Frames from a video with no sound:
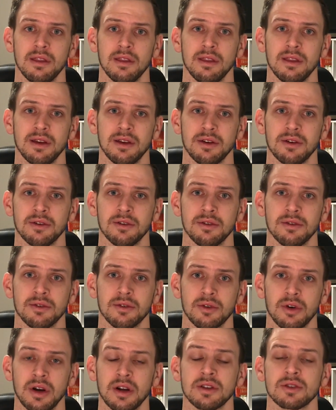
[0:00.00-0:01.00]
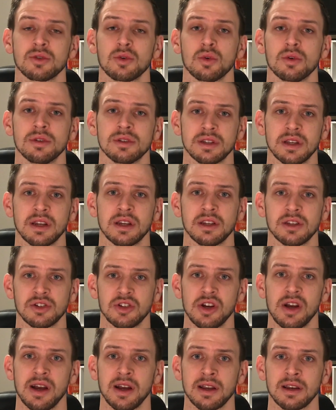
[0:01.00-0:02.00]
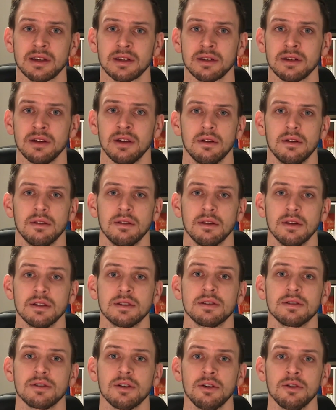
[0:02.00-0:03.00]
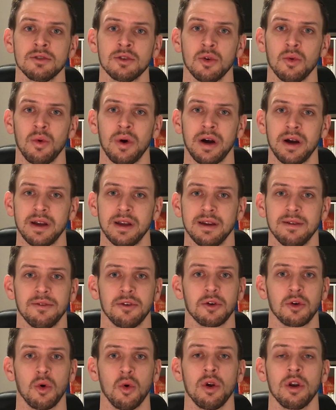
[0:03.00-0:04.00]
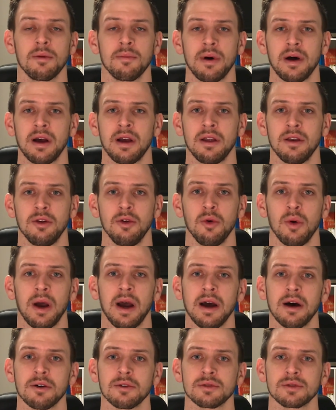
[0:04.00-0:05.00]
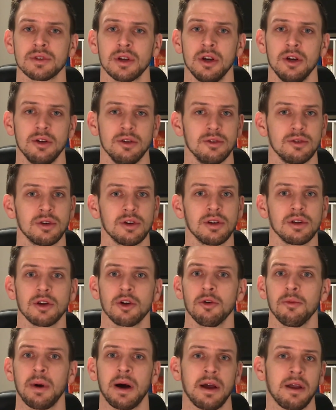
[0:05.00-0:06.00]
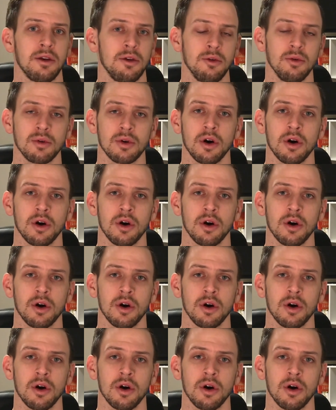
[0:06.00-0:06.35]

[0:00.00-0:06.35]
that your credit score is getting checked. This is also why if you're going to buy a new house, you shouldn't go buy a new